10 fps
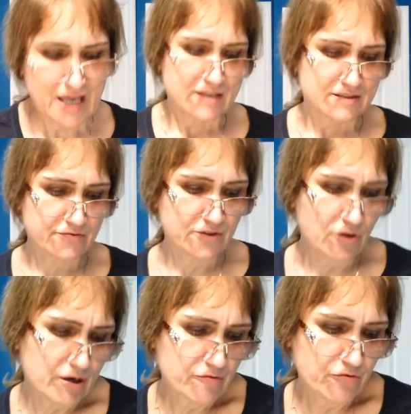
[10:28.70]
The
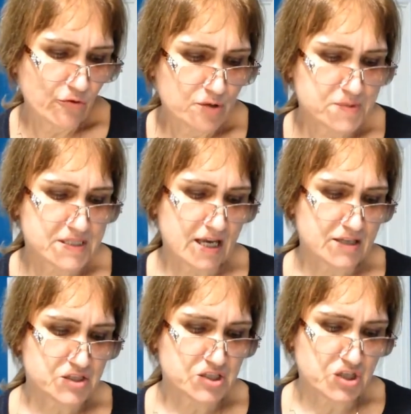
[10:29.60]
phloem forms a
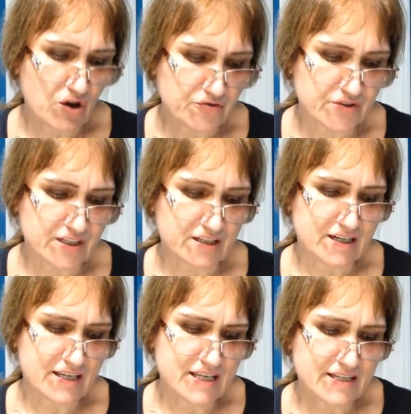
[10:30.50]
softer
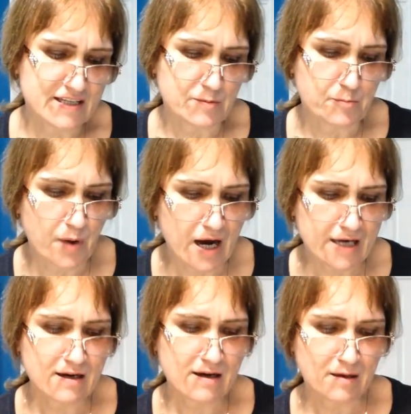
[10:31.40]
inner
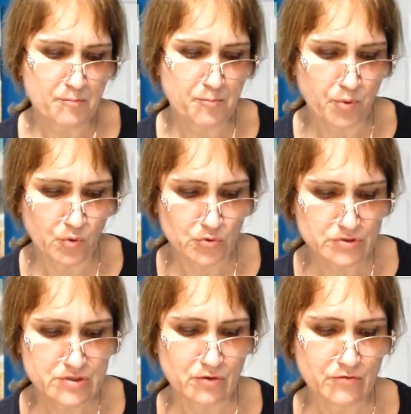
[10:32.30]
bark
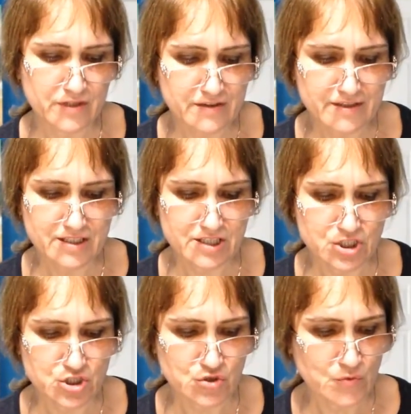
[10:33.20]
composed of living
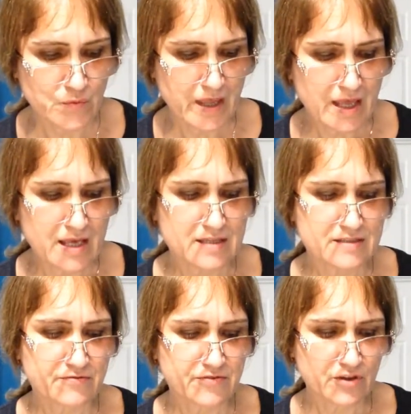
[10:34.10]
tissue. The
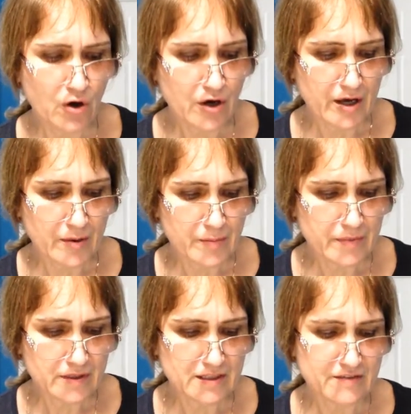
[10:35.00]
phloem,
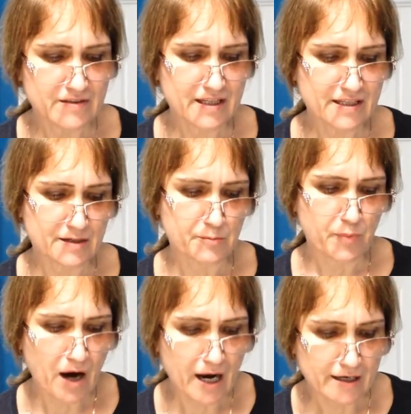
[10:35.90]
living inner
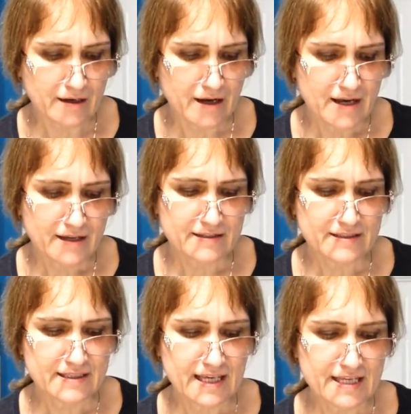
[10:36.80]
bark,
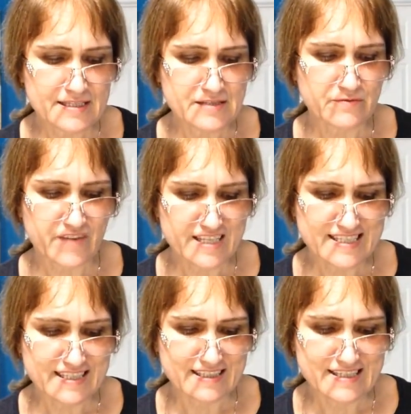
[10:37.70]
contains
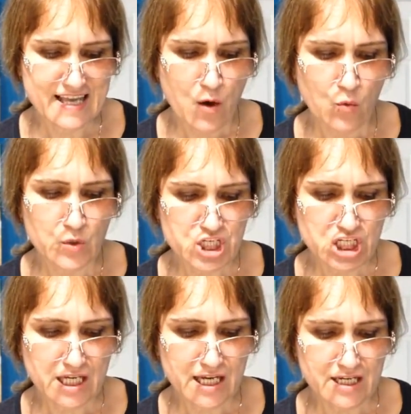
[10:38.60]
vessels which
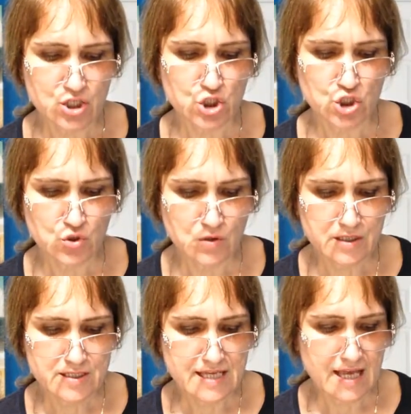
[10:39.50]
carry
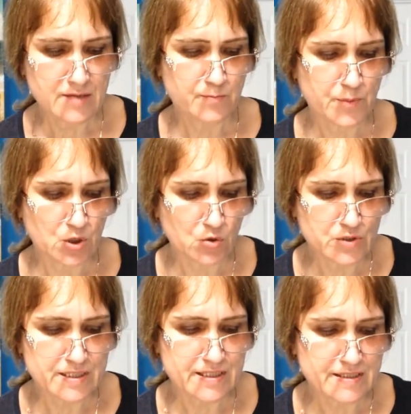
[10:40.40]
sugars and
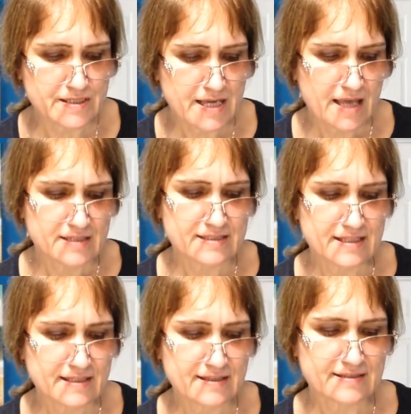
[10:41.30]
proteins
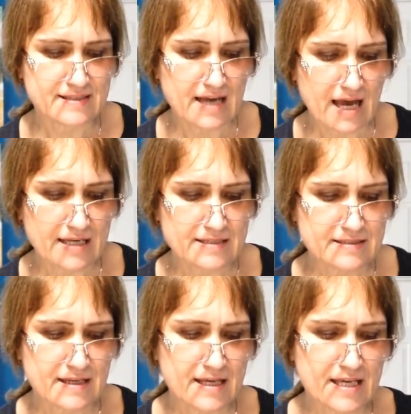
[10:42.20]
synthesized
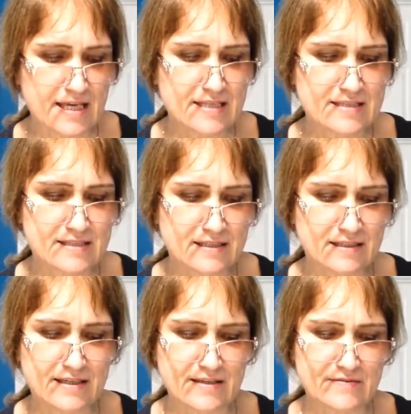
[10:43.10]
in the
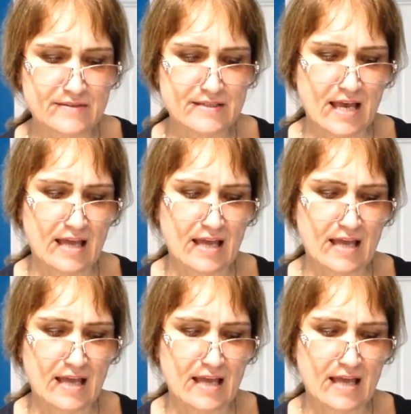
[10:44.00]
leaves